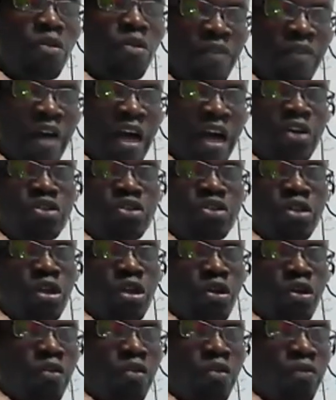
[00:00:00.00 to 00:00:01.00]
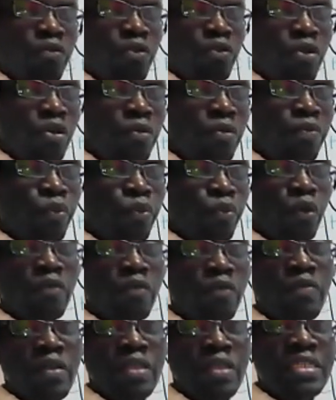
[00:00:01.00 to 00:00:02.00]
functioning of
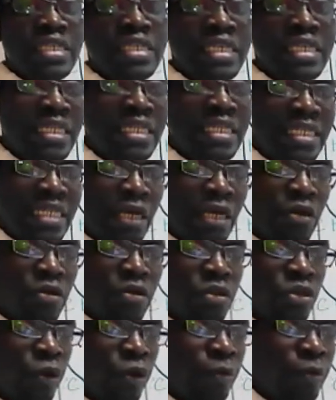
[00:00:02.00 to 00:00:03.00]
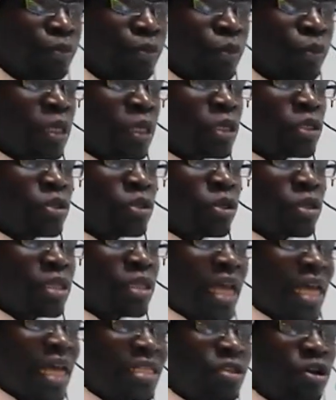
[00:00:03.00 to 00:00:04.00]
of the skin cells. So
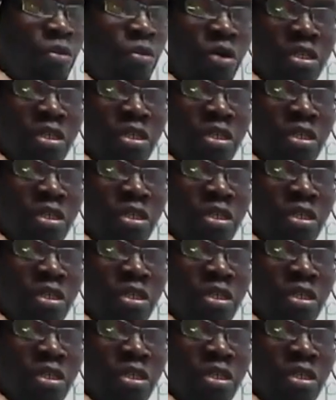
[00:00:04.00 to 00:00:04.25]
there are normal